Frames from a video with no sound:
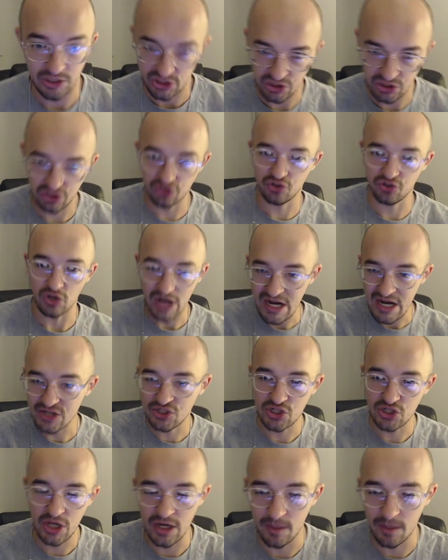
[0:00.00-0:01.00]
Just because you're
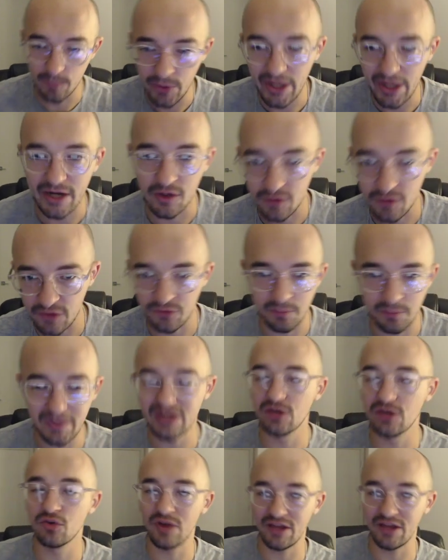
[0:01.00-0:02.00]
interested in a player doesn't mean
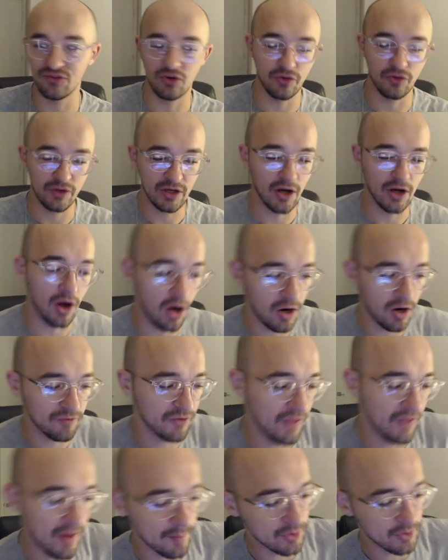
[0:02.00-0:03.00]
you're necessarily going to offer
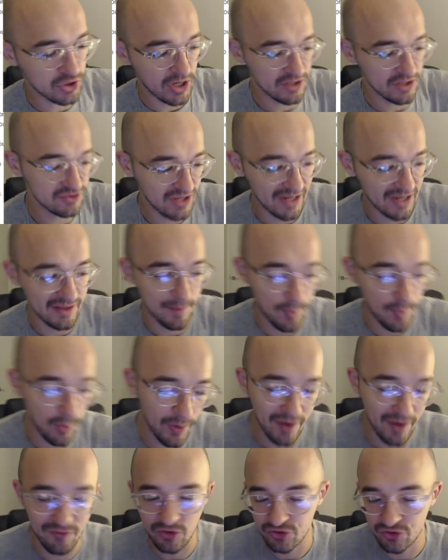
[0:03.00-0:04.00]
them or try to sign them or
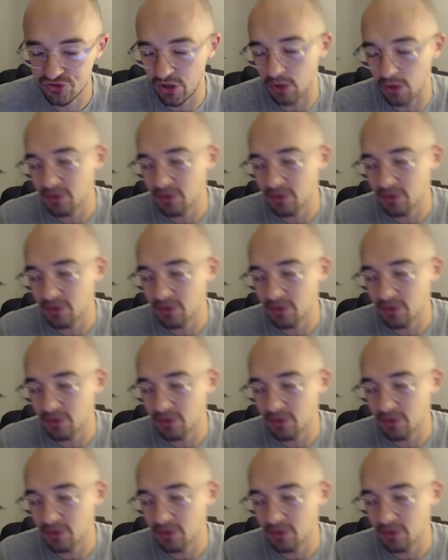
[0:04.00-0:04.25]
whatever. So